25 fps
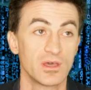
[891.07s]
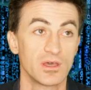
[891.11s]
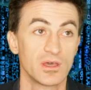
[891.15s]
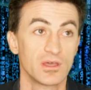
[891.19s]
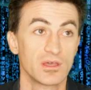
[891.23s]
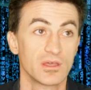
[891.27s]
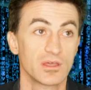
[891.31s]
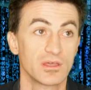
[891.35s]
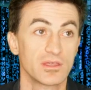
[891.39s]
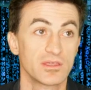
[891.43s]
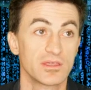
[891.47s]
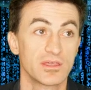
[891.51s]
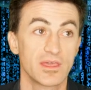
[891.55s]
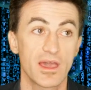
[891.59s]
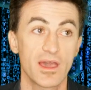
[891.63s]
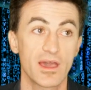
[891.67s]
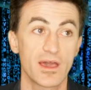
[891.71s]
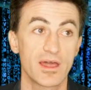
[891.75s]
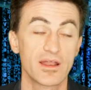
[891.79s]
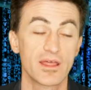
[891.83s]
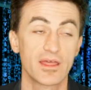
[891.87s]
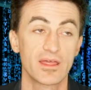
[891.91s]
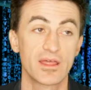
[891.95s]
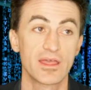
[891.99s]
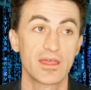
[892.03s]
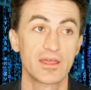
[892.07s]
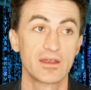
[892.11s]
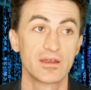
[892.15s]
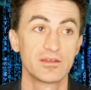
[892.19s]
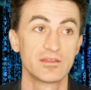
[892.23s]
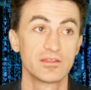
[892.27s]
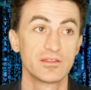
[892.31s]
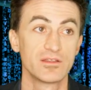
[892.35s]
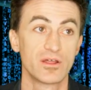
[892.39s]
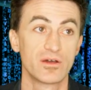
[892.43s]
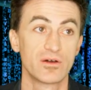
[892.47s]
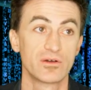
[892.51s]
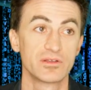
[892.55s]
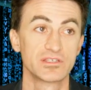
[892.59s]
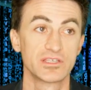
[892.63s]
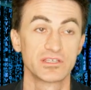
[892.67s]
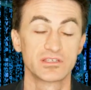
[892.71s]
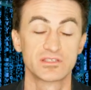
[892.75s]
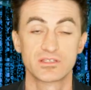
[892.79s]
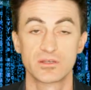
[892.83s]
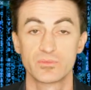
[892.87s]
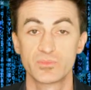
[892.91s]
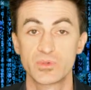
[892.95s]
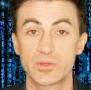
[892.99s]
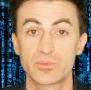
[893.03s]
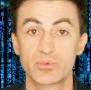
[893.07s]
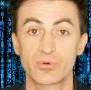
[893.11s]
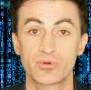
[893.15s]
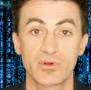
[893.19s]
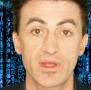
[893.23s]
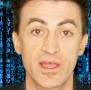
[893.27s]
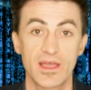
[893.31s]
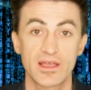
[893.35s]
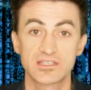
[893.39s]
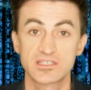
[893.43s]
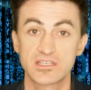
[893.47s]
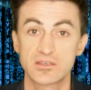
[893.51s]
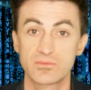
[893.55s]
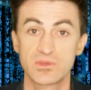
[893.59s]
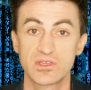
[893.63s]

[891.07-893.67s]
it's like some people are asking me,